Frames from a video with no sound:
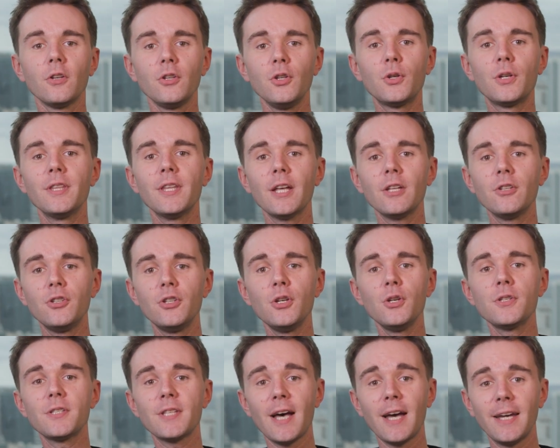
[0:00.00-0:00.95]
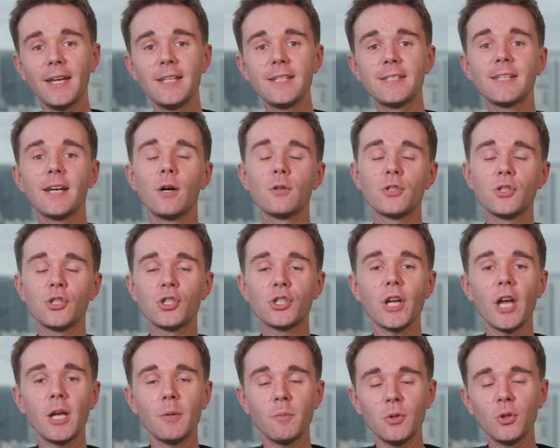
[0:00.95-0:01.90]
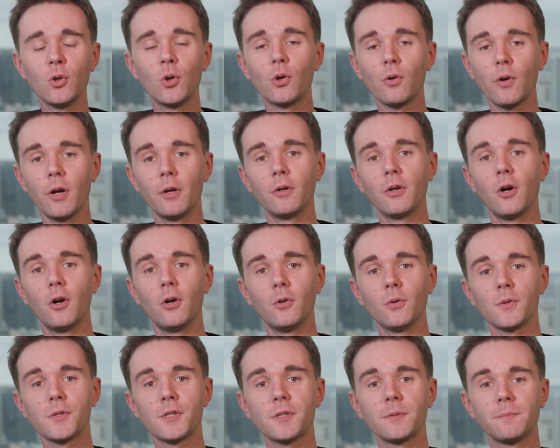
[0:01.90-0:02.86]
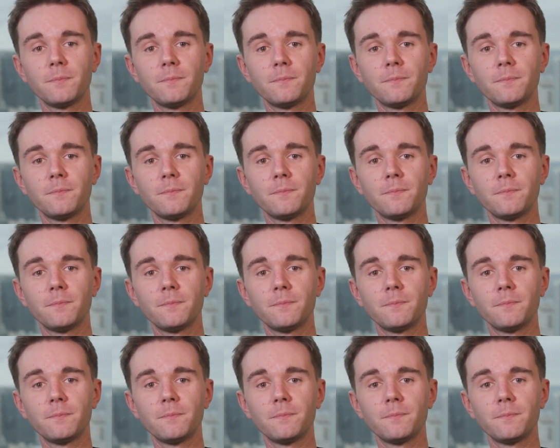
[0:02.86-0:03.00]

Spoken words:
You can then use that intel to shape your own goals.